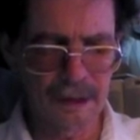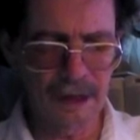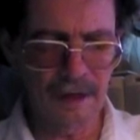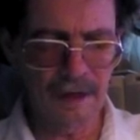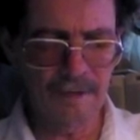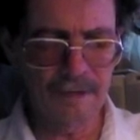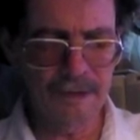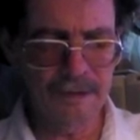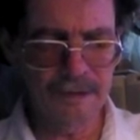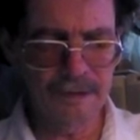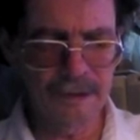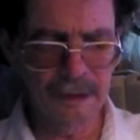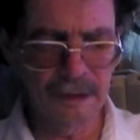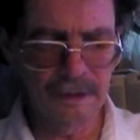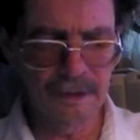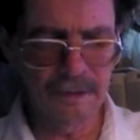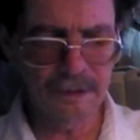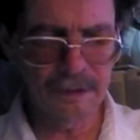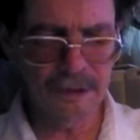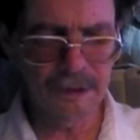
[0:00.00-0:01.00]
having to
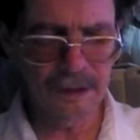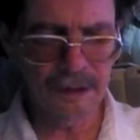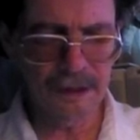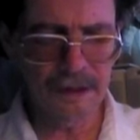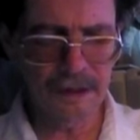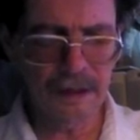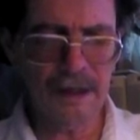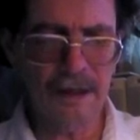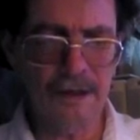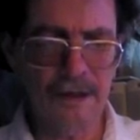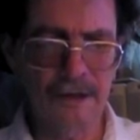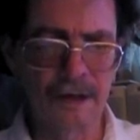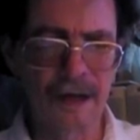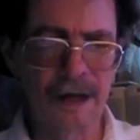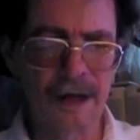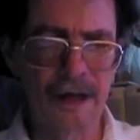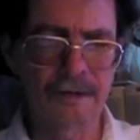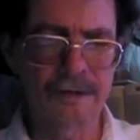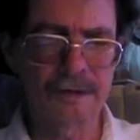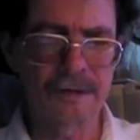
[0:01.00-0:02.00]
deal with any kind of
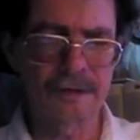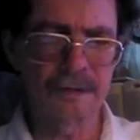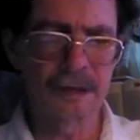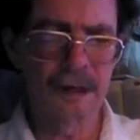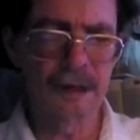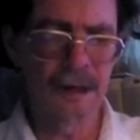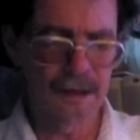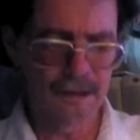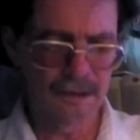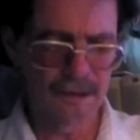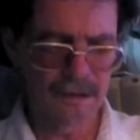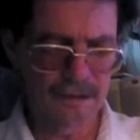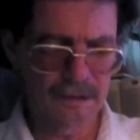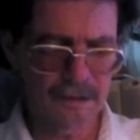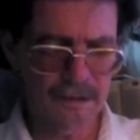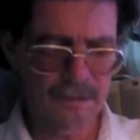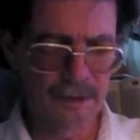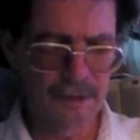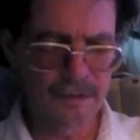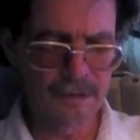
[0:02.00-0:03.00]
grounds or
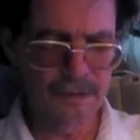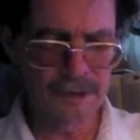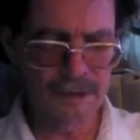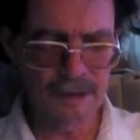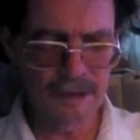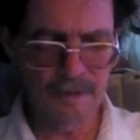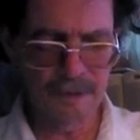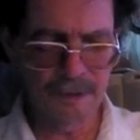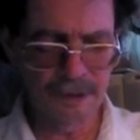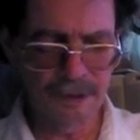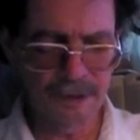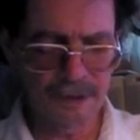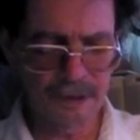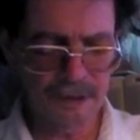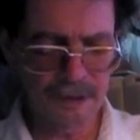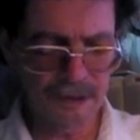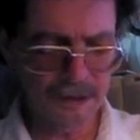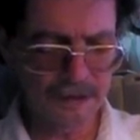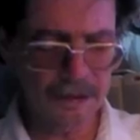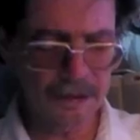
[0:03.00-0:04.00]
disposing of them or
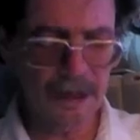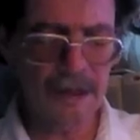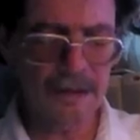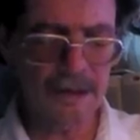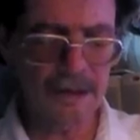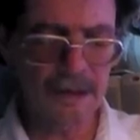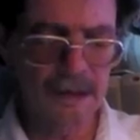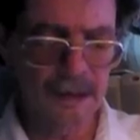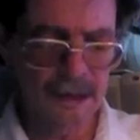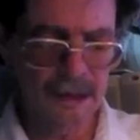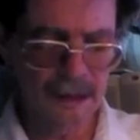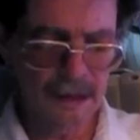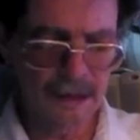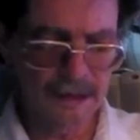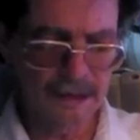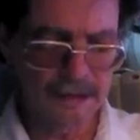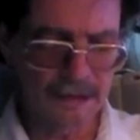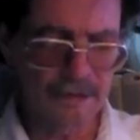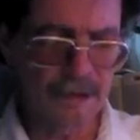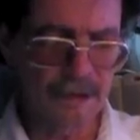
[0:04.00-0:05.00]
anything like that.
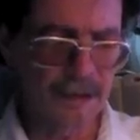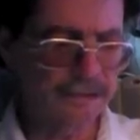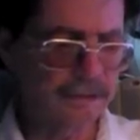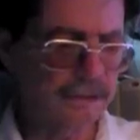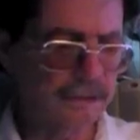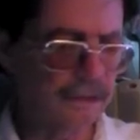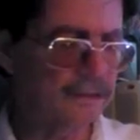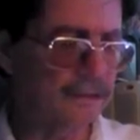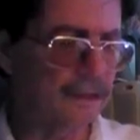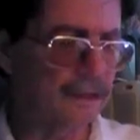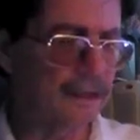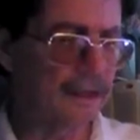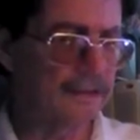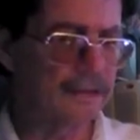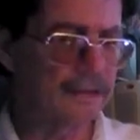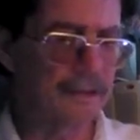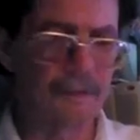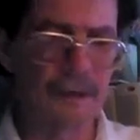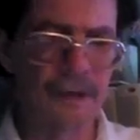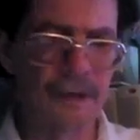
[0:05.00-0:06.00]
And so it's just
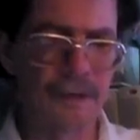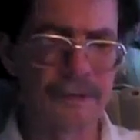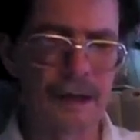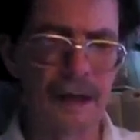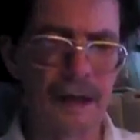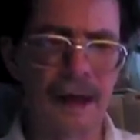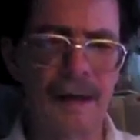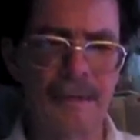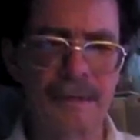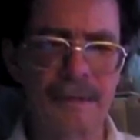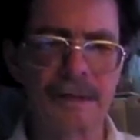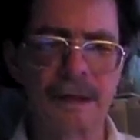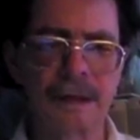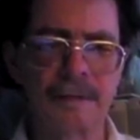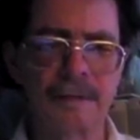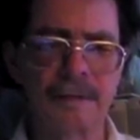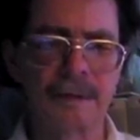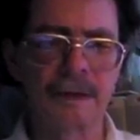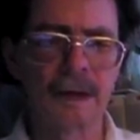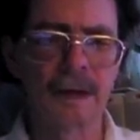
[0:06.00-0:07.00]
it's a real time
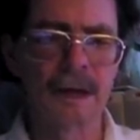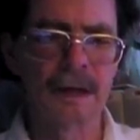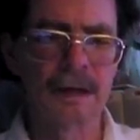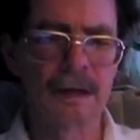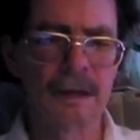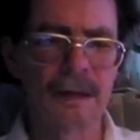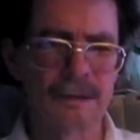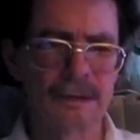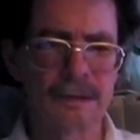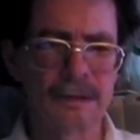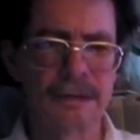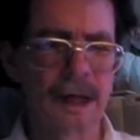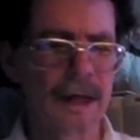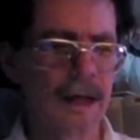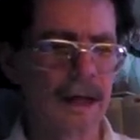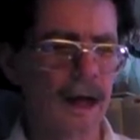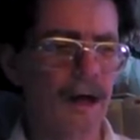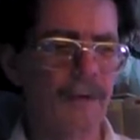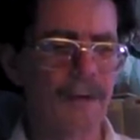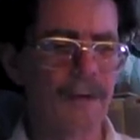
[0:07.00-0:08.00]
saver. You know, just
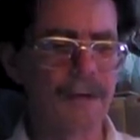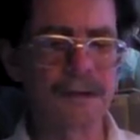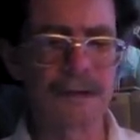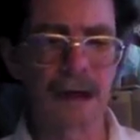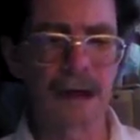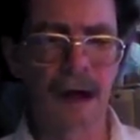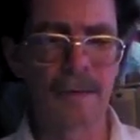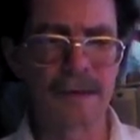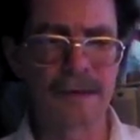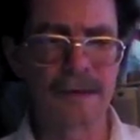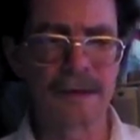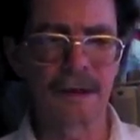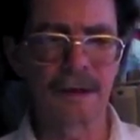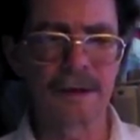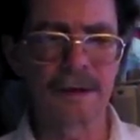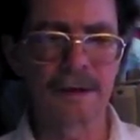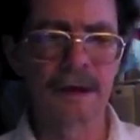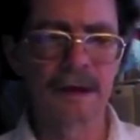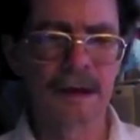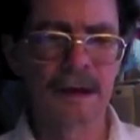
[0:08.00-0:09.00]
like all these coffees
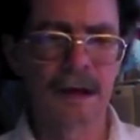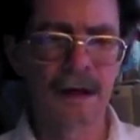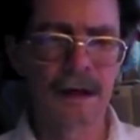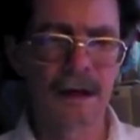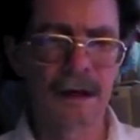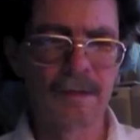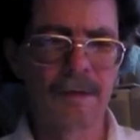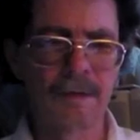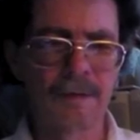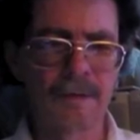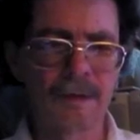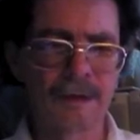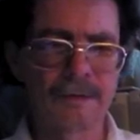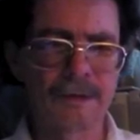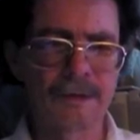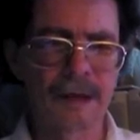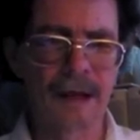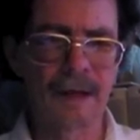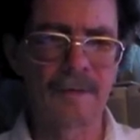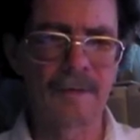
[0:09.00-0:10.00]
are. All of them are real
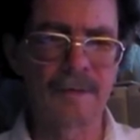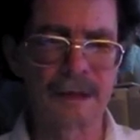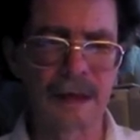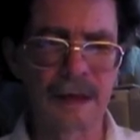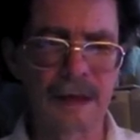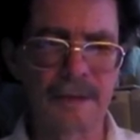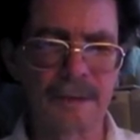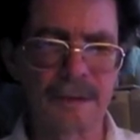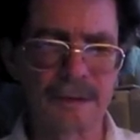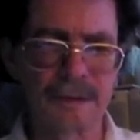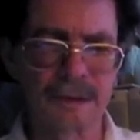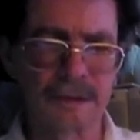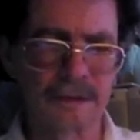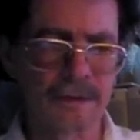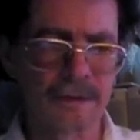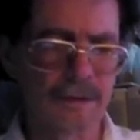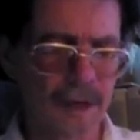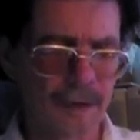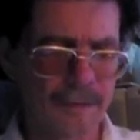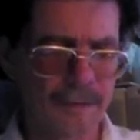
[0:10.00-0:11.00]
time savers. You
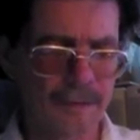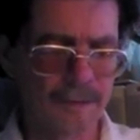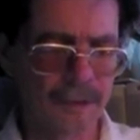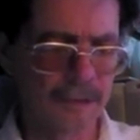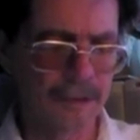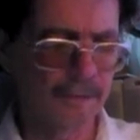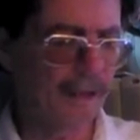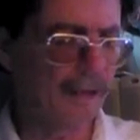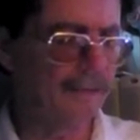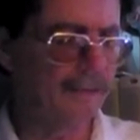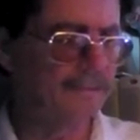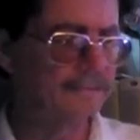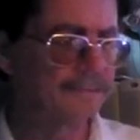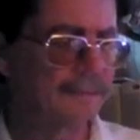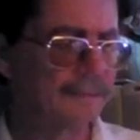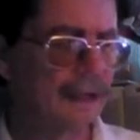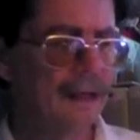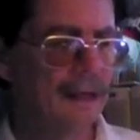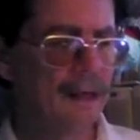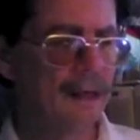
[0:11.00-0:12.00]
know, don't have to worry about
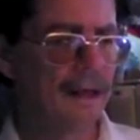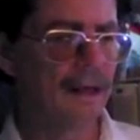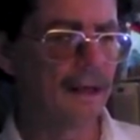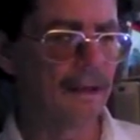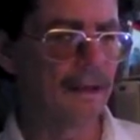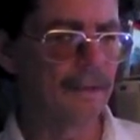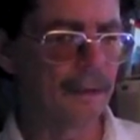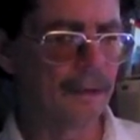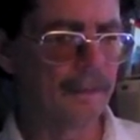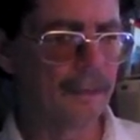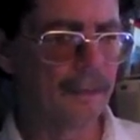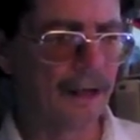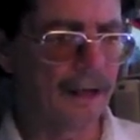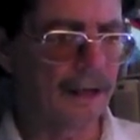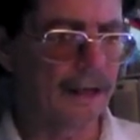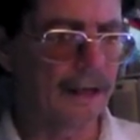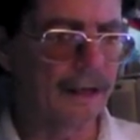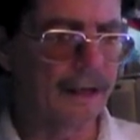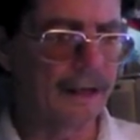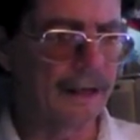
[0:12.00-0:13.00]

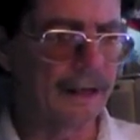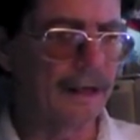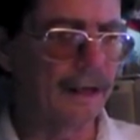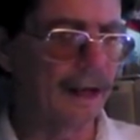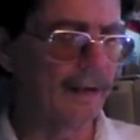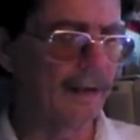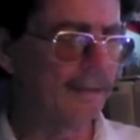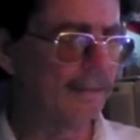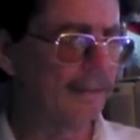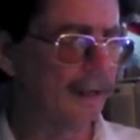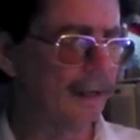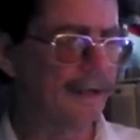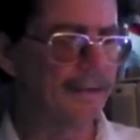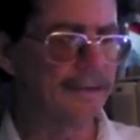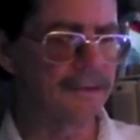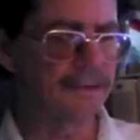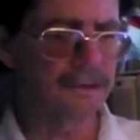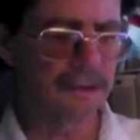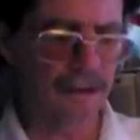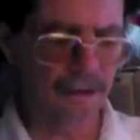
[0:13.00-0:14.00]
cleaning coffee
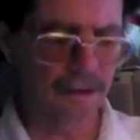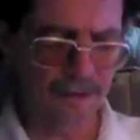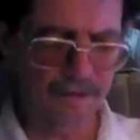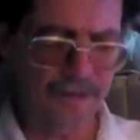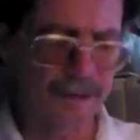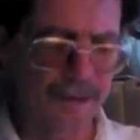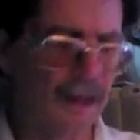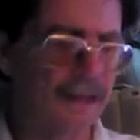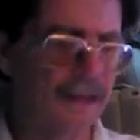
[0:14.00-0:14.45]
makers and all them